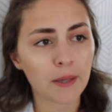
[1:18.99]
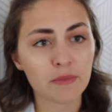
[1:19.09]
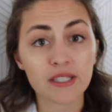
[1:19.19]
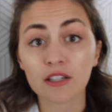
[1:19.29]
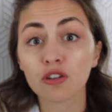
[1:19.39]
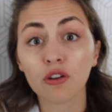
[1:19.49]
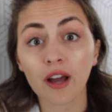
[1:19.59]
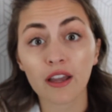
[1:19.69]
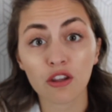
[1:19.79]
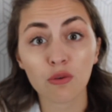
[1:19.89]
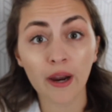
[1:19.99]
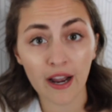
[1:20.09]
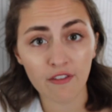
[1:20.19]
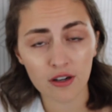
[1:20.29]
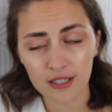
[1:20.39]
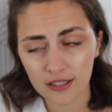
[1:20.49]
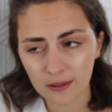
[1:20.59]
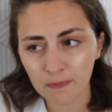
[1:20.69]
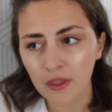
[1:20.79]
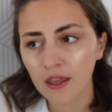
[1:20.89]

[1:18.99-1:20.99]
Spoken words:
signal that you might have autism.